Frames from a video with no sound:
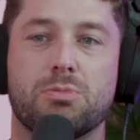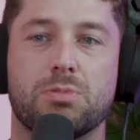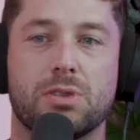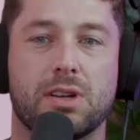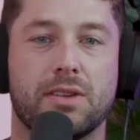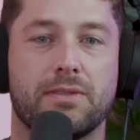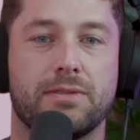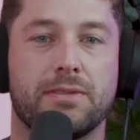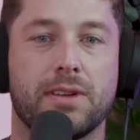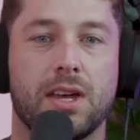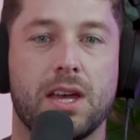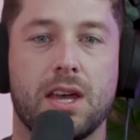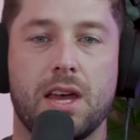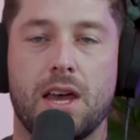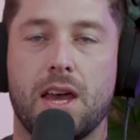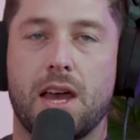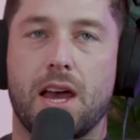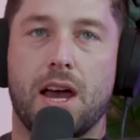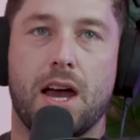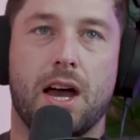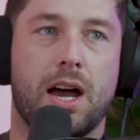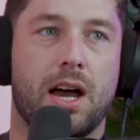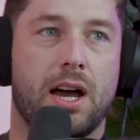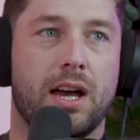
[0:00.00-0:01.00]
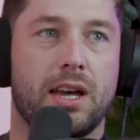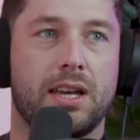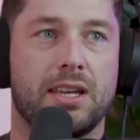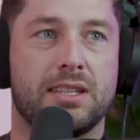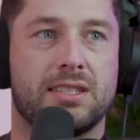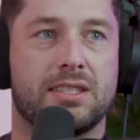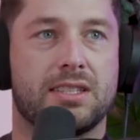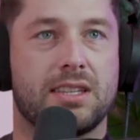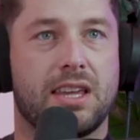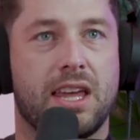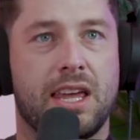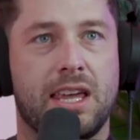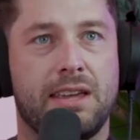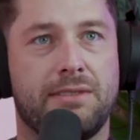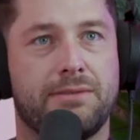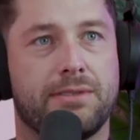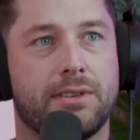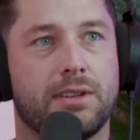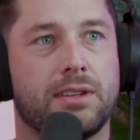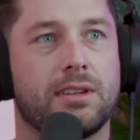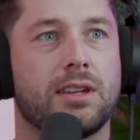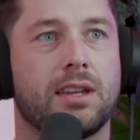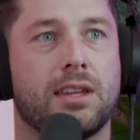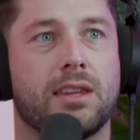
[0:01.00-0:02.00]
you would have, it's
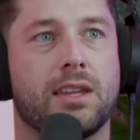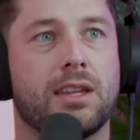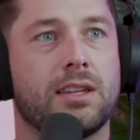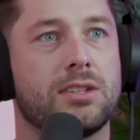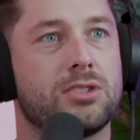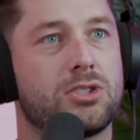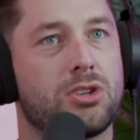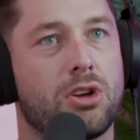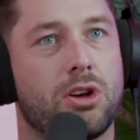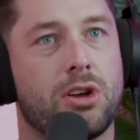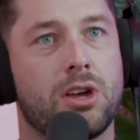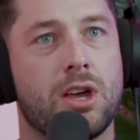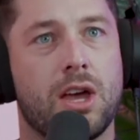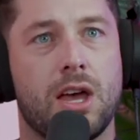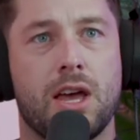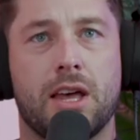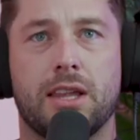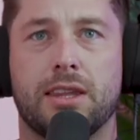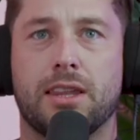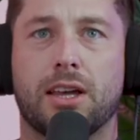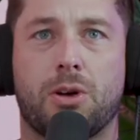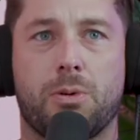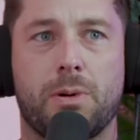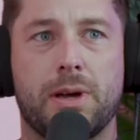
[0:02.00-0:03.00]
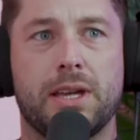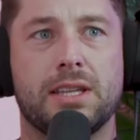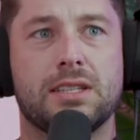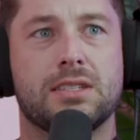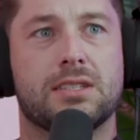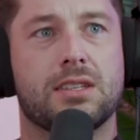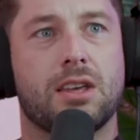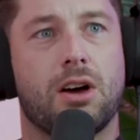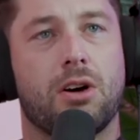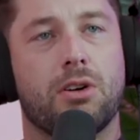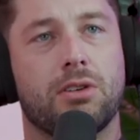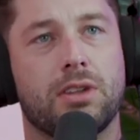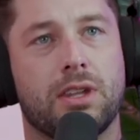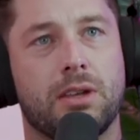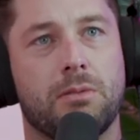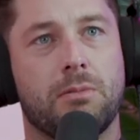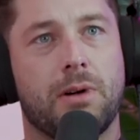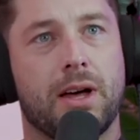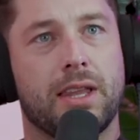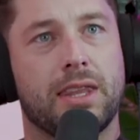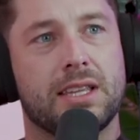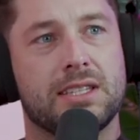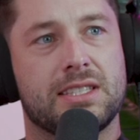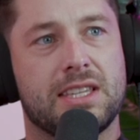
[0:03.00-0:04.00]
even. And then so the queen's the only
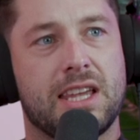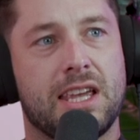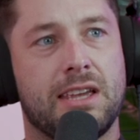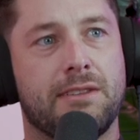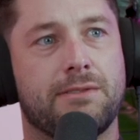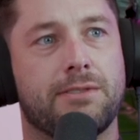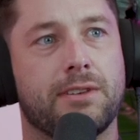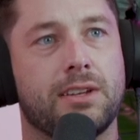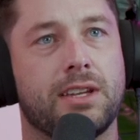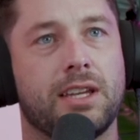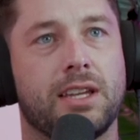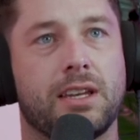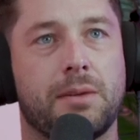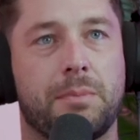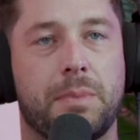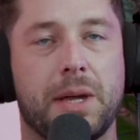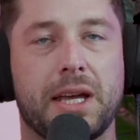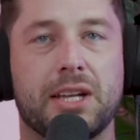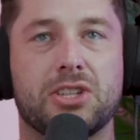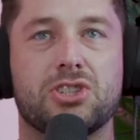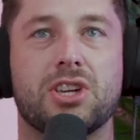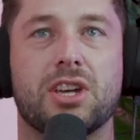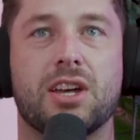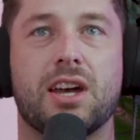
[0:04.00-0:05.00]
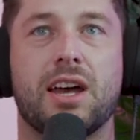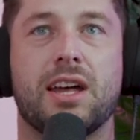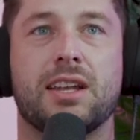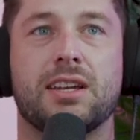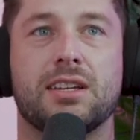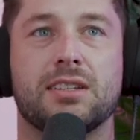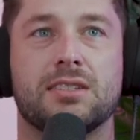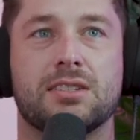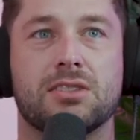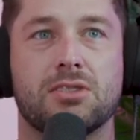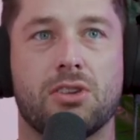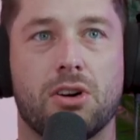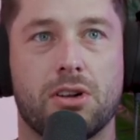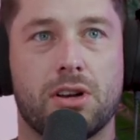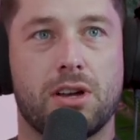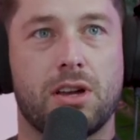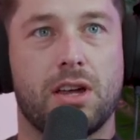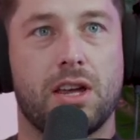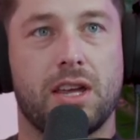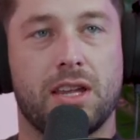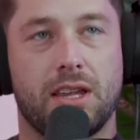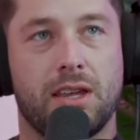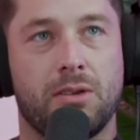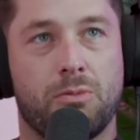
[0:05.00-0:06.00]
one that's even in a picture and it's not
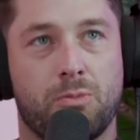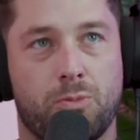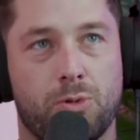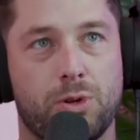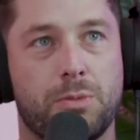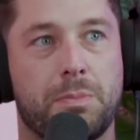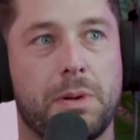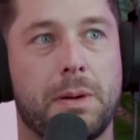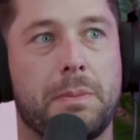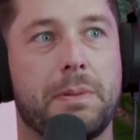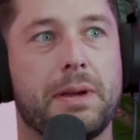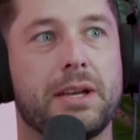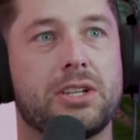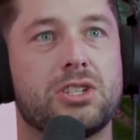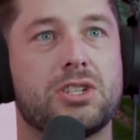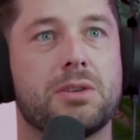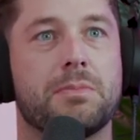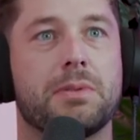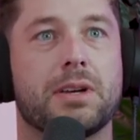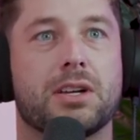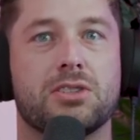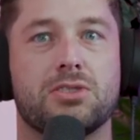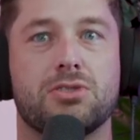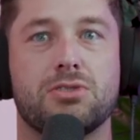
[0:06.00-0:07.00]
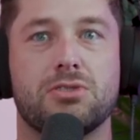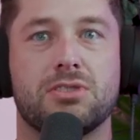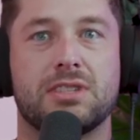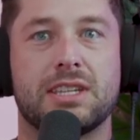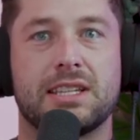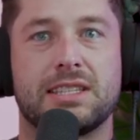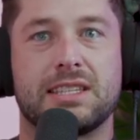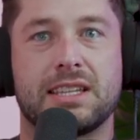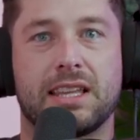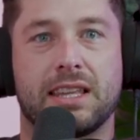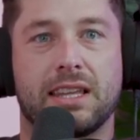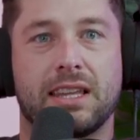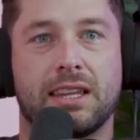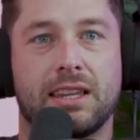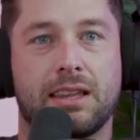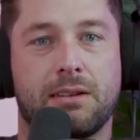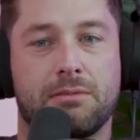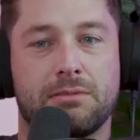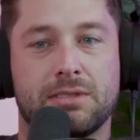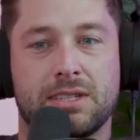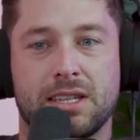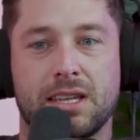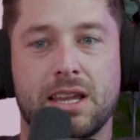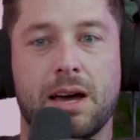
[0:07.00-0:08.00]
it would be a picture because you said something, there
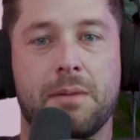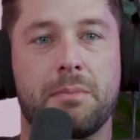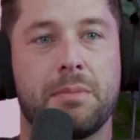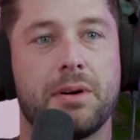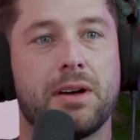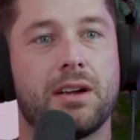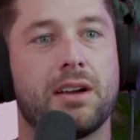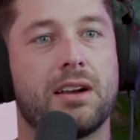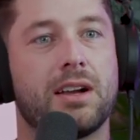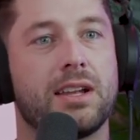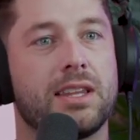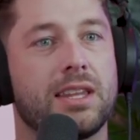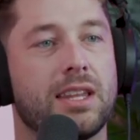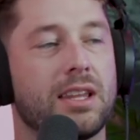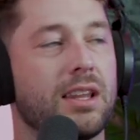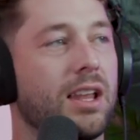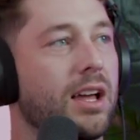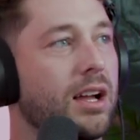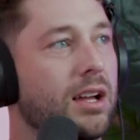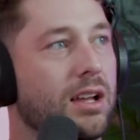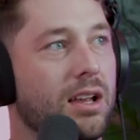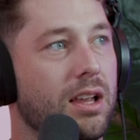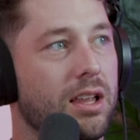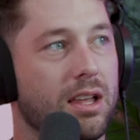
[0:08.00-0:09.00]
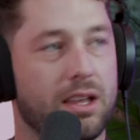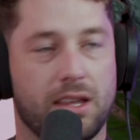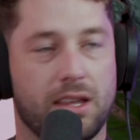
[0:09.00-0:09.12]
was a number and then like